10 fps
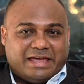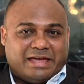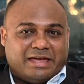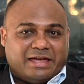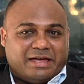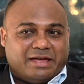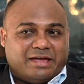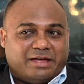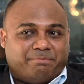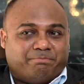
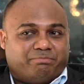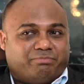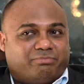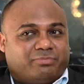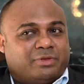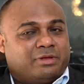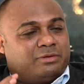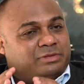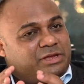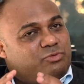The
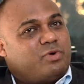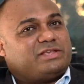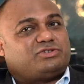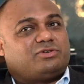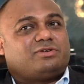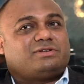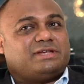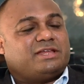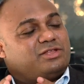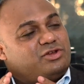
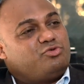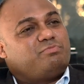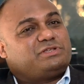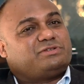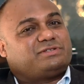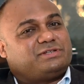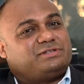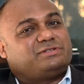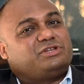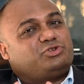investors and the new
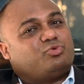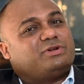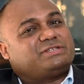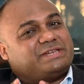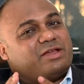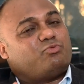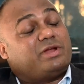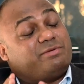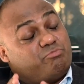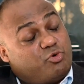businesses need to understand
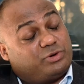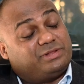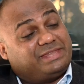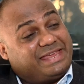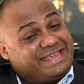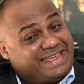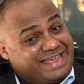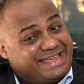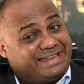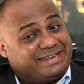one important thing
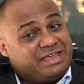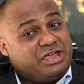here.